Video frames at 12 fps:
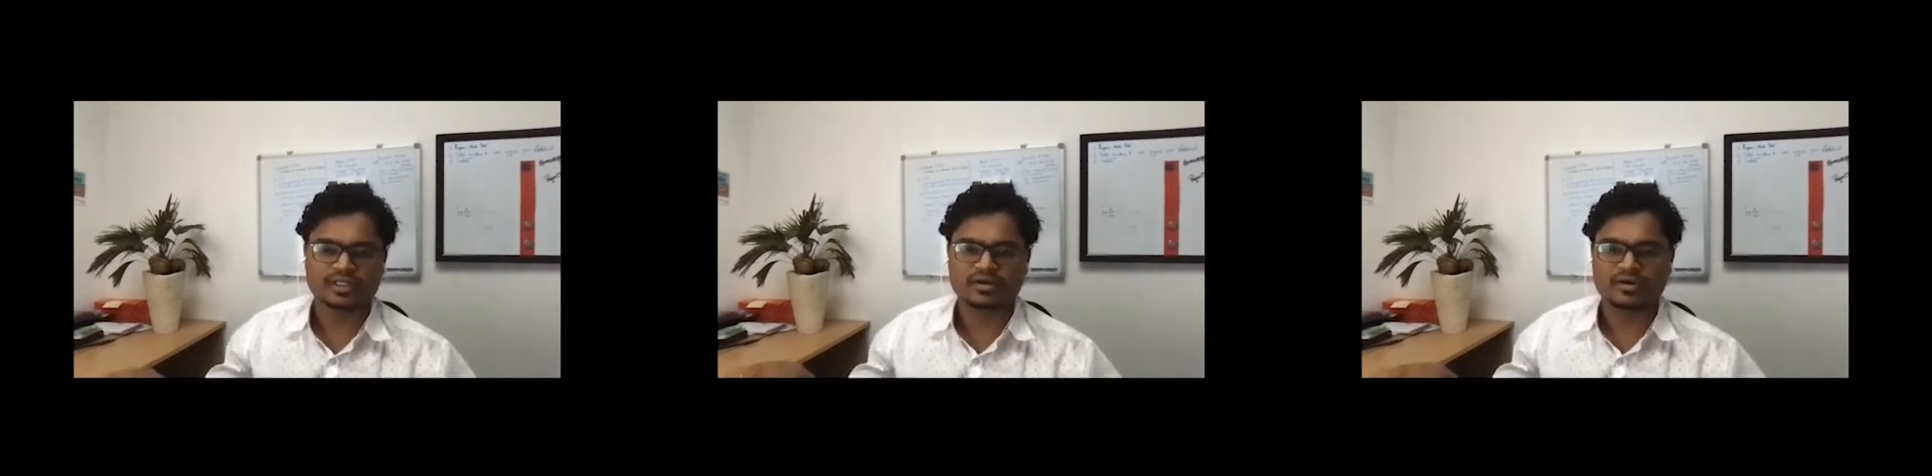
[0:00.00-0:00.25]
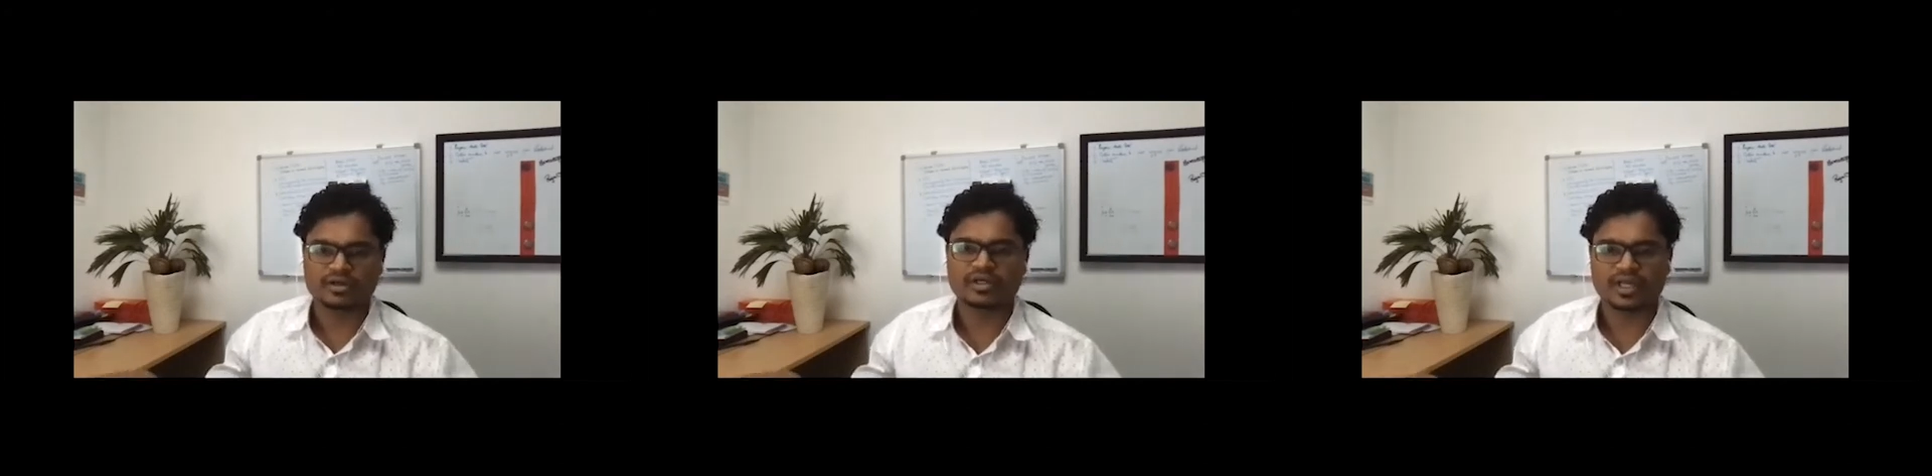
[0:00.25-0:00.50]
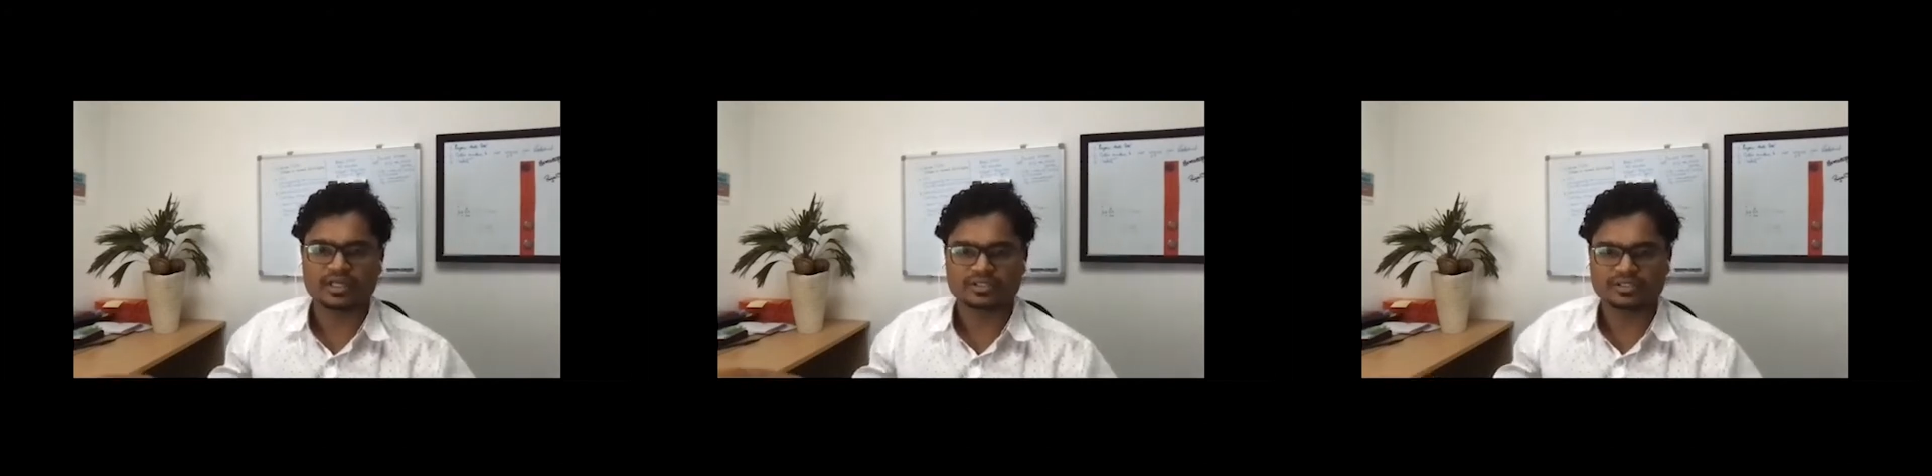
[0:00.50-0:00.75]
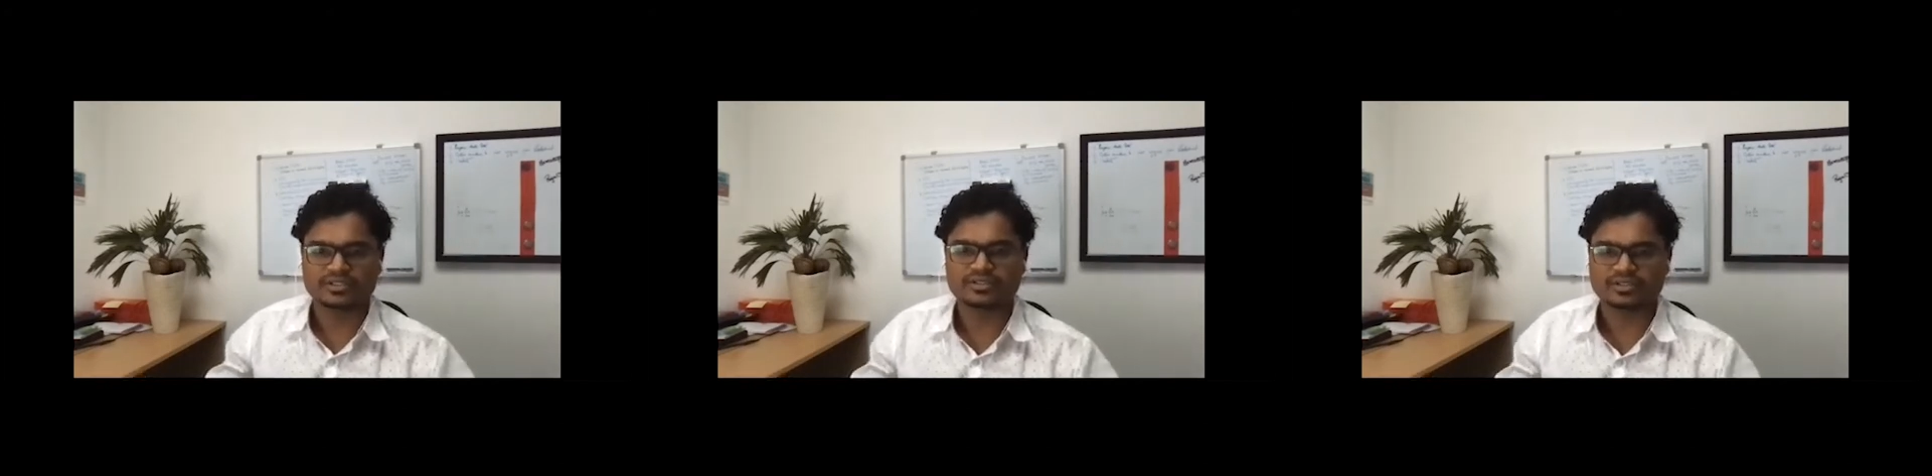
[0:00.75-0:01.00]

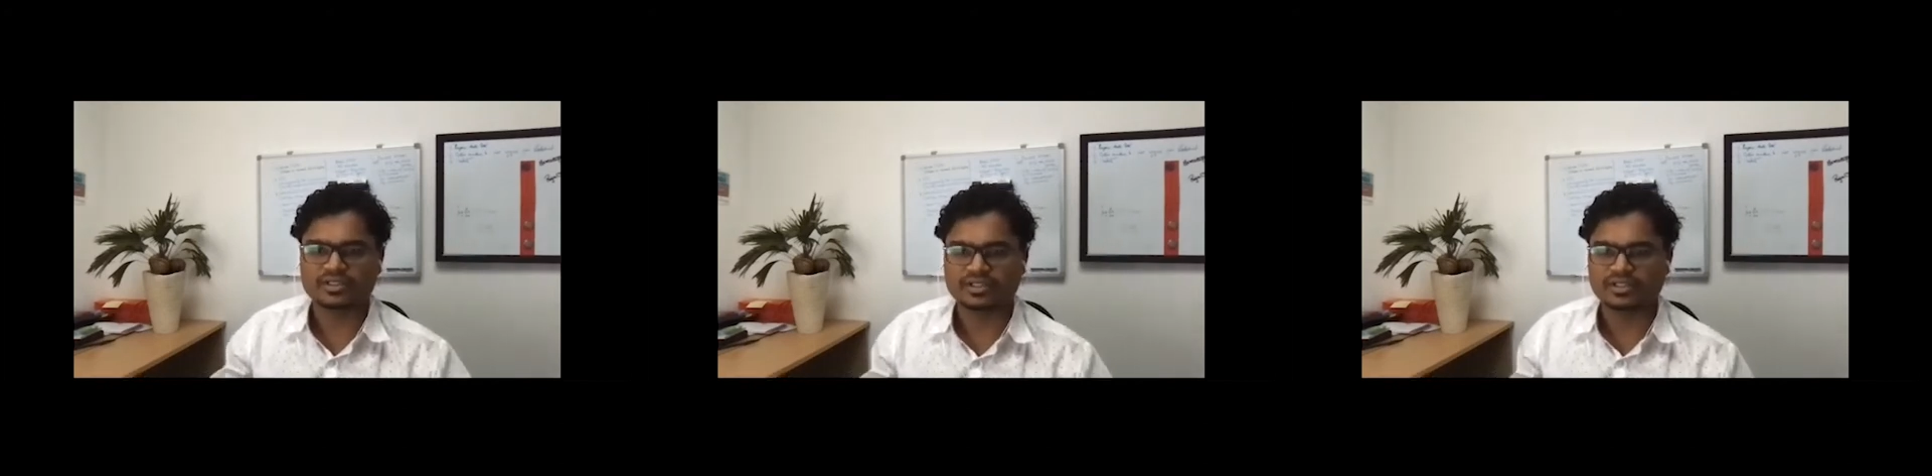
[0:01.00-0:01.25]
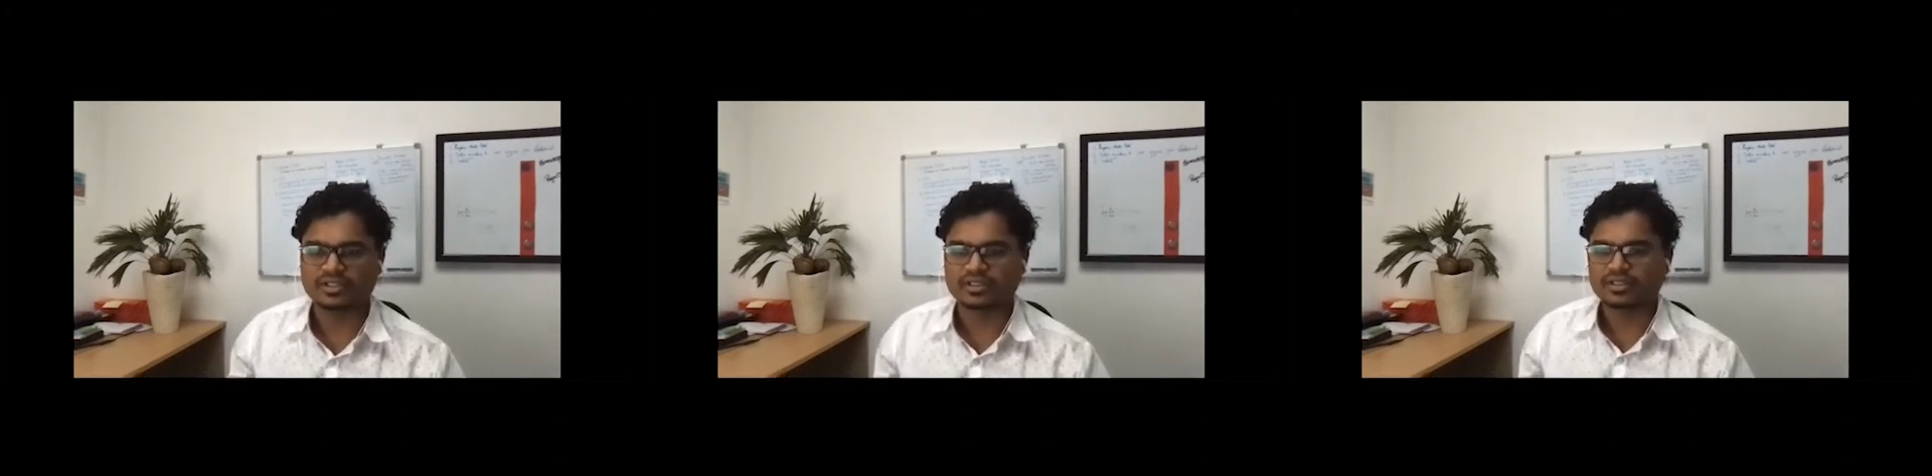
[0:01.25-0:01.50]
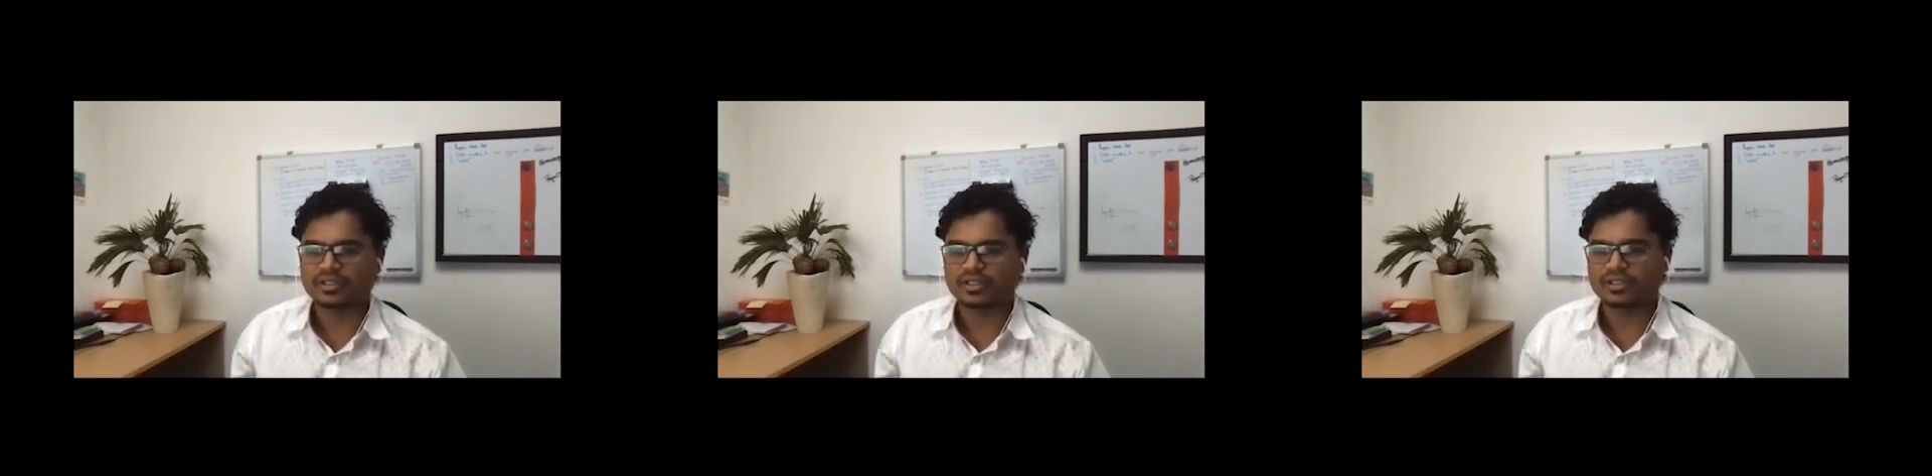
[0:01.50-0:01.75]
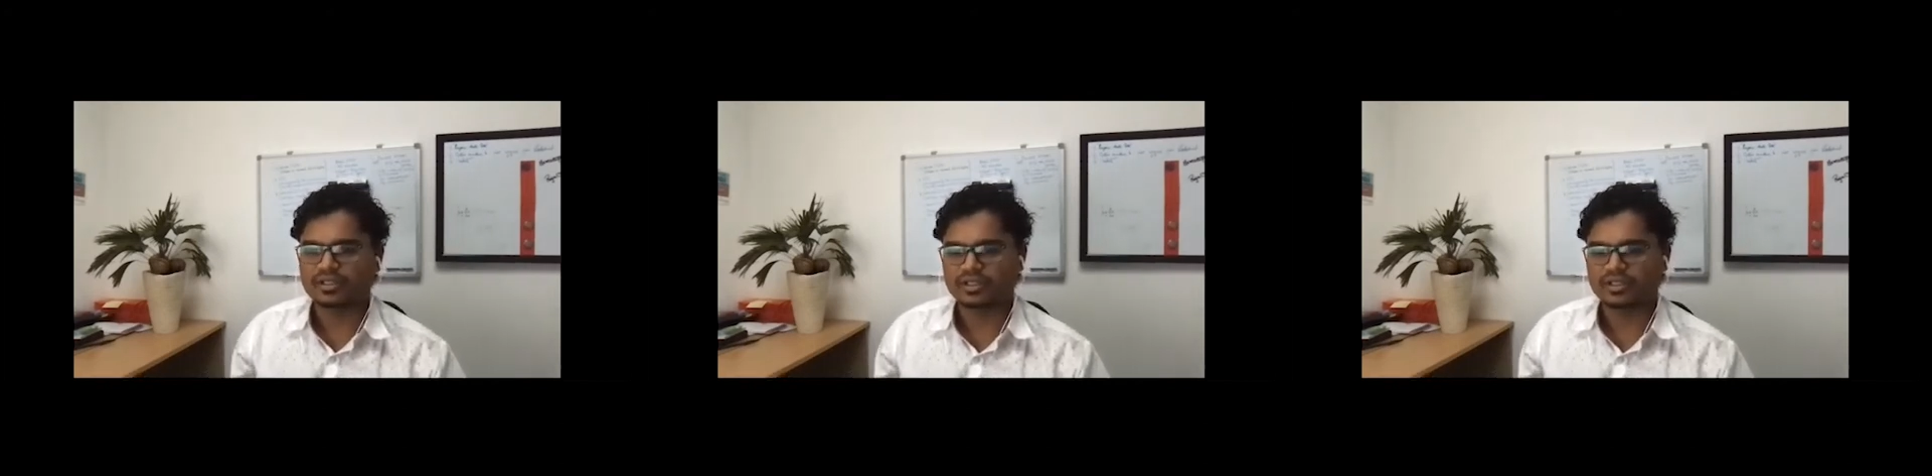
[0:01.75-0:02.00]
organizations in
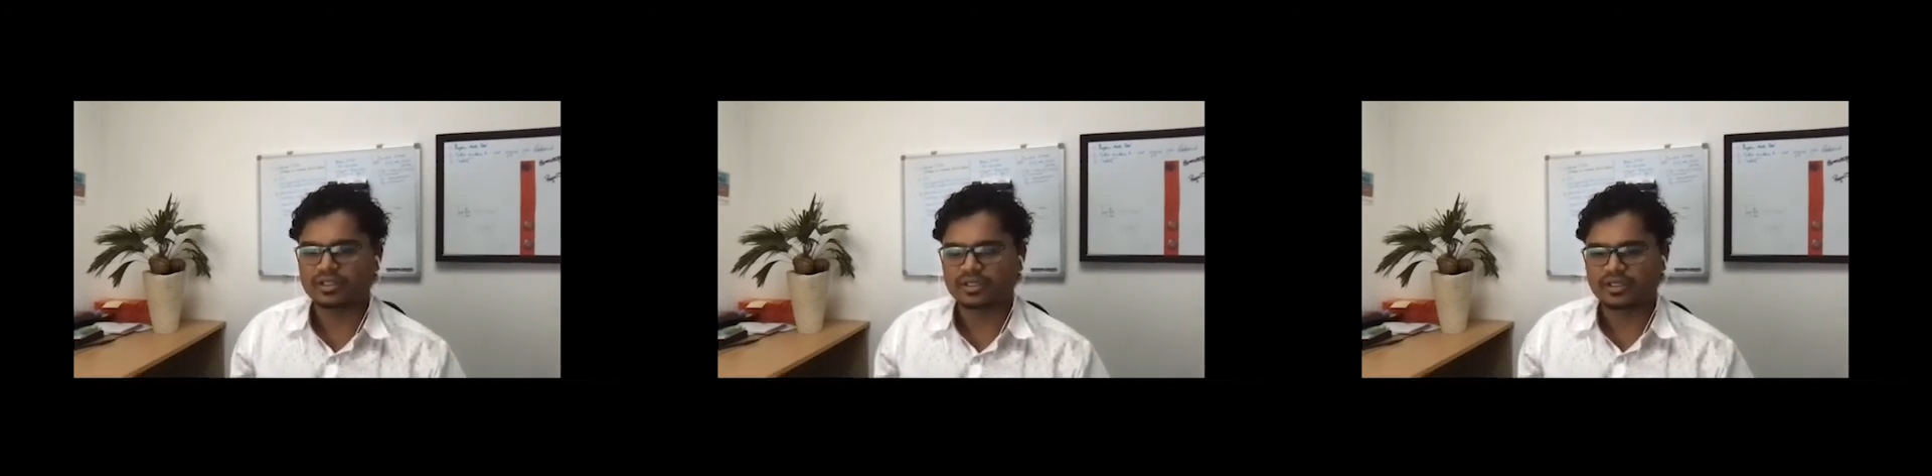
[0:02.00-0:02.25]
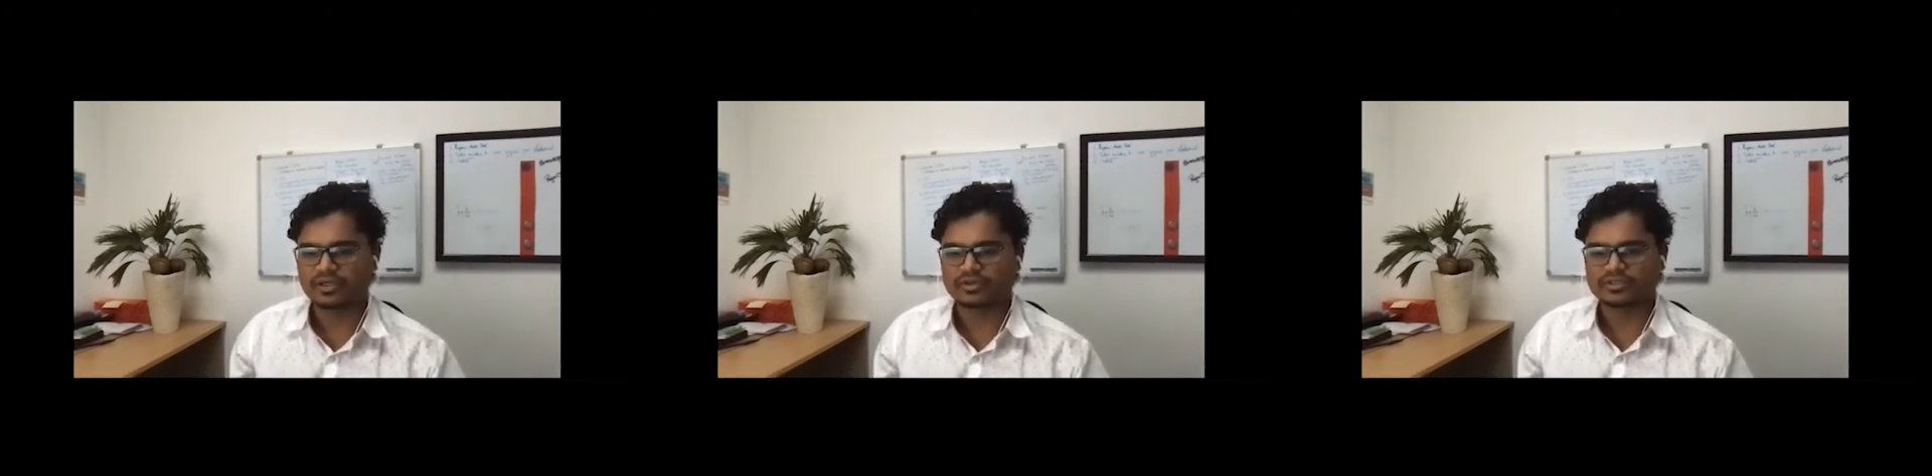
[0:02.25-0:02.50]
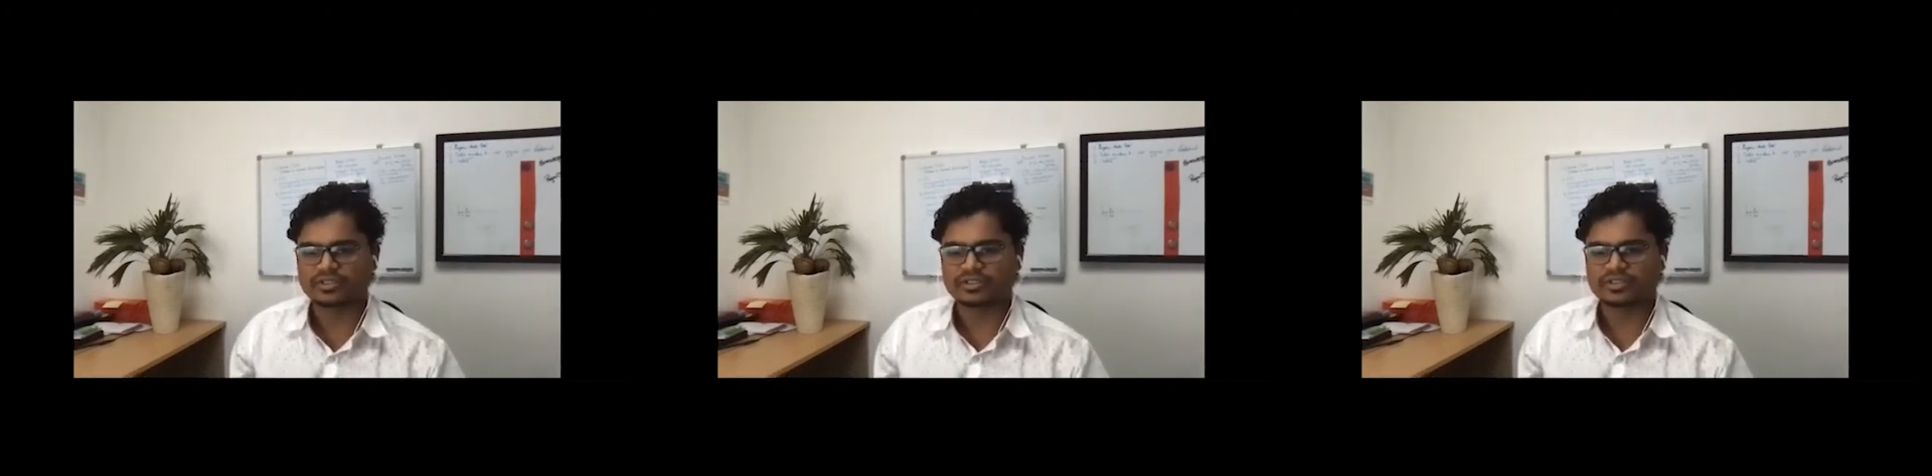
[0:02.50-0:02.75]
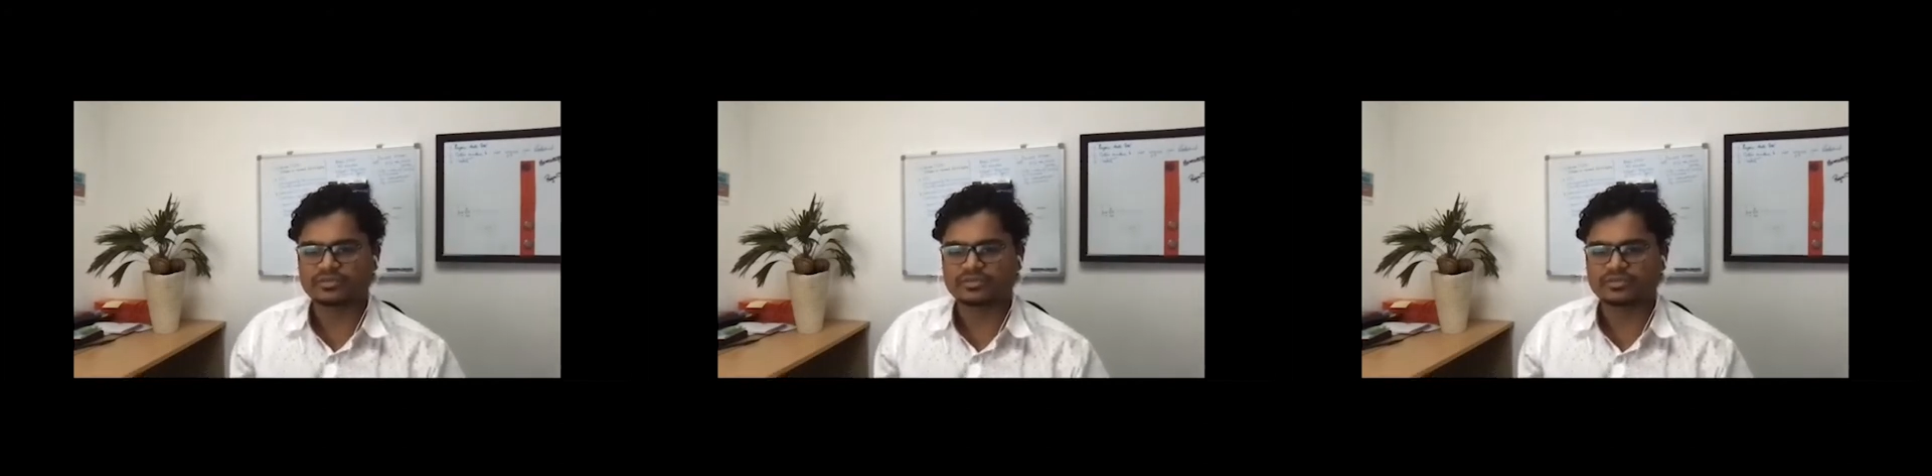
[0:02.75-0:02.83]
the ecosystem.